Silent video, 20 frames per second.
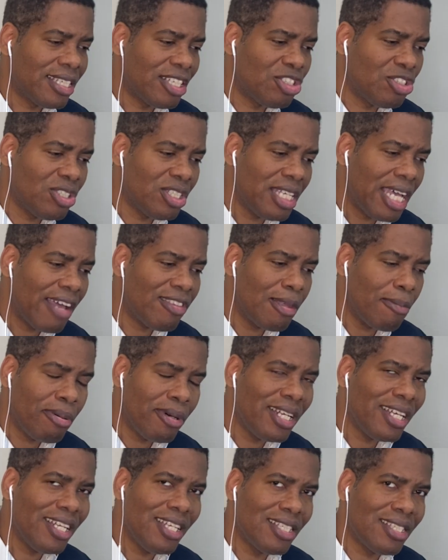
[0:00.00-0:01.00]
You just have to put
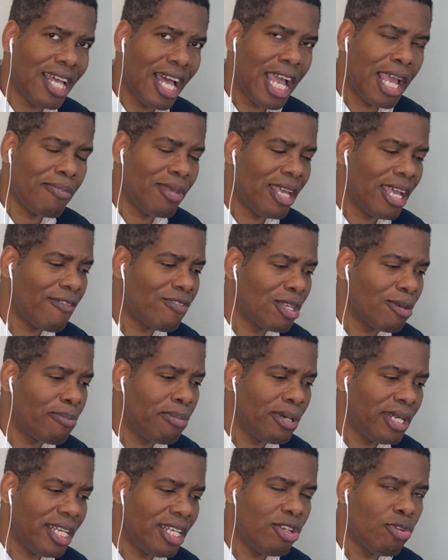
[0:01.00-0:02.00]
in the time. You have to
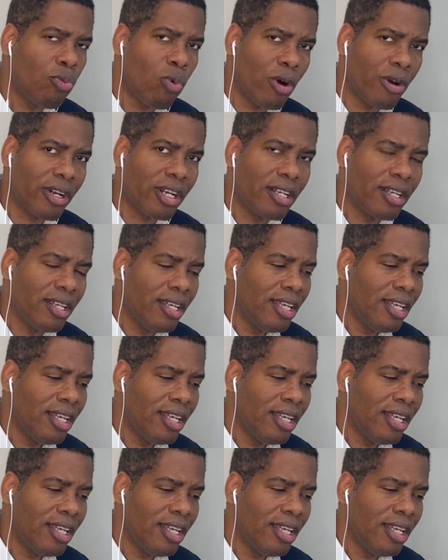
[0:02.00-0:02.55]
put in the work.